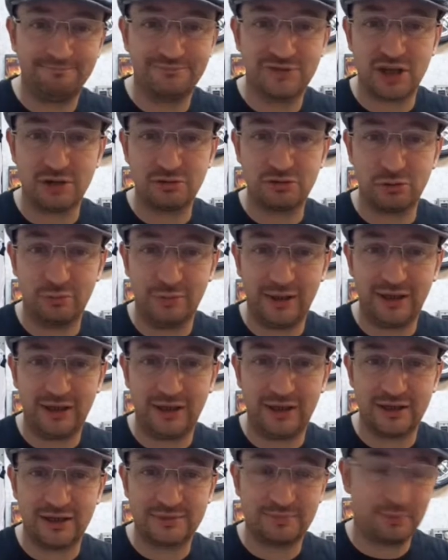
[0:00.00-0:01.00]
social
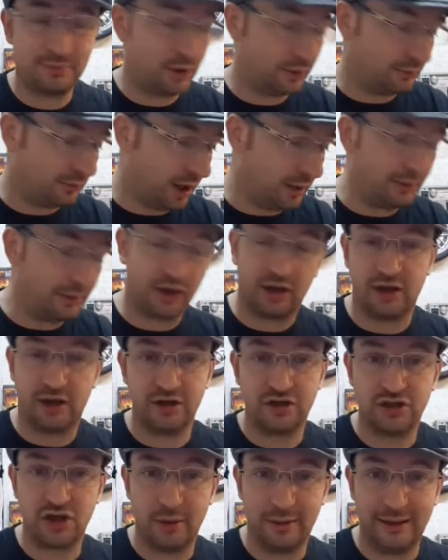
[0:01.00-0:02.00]
medias, but I'm not going
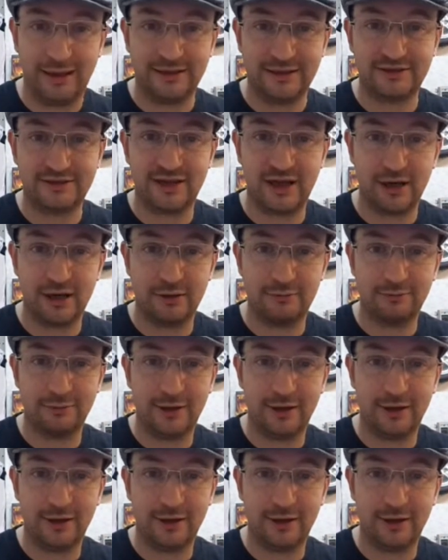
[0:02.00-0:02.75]
to show it, so